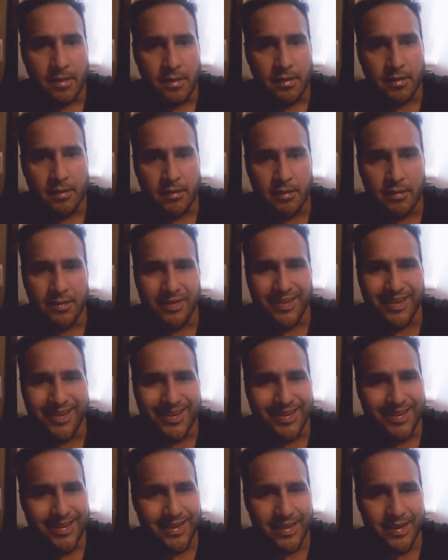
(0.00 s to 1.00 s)
because
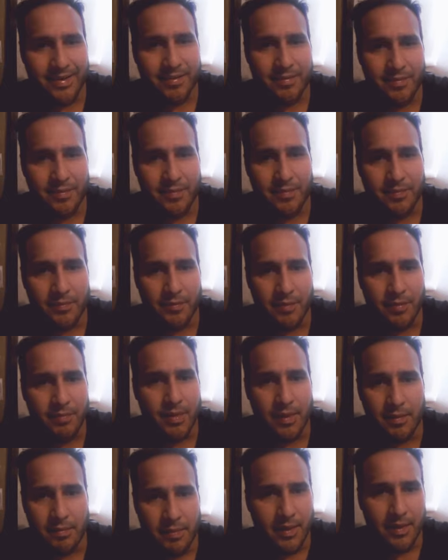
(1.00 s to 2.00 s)
I am with
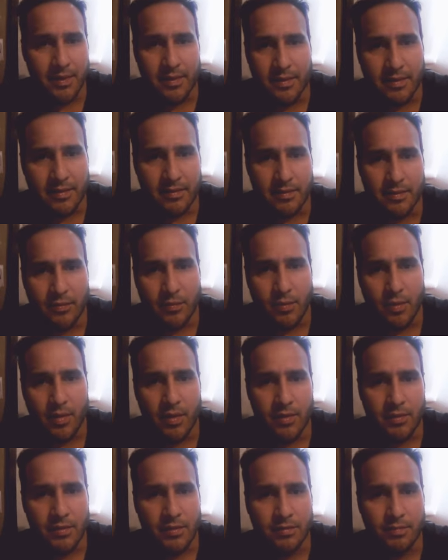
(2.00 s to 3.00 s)
my back against the
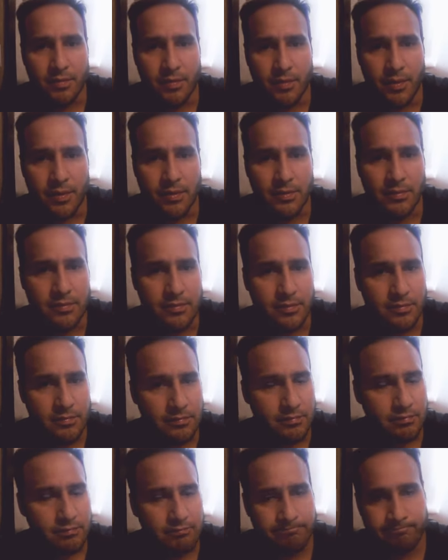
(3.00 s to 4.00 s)
wall at this point.
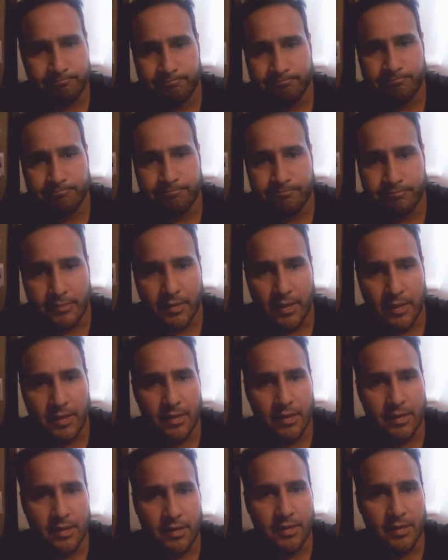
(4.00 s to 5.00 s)

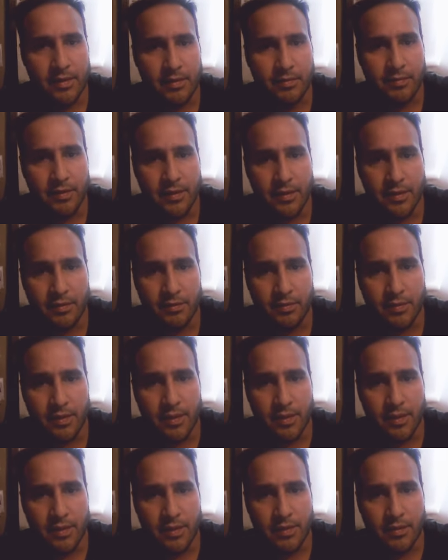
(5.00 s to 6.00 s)
And if it is what
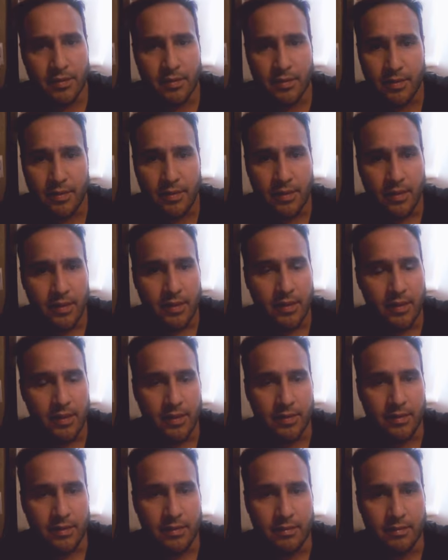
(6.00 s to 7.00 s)
it is,
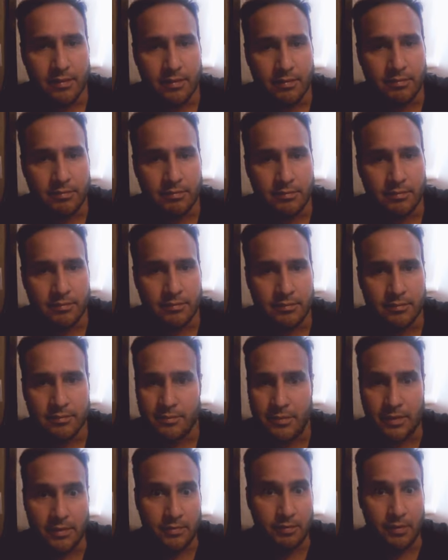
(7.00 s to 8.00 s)
I guess
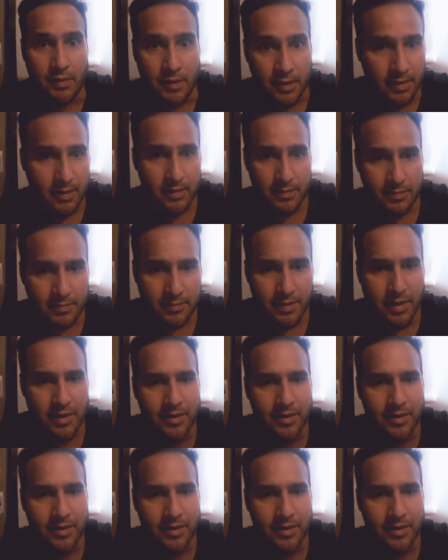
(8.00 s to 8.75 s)
that's what it is.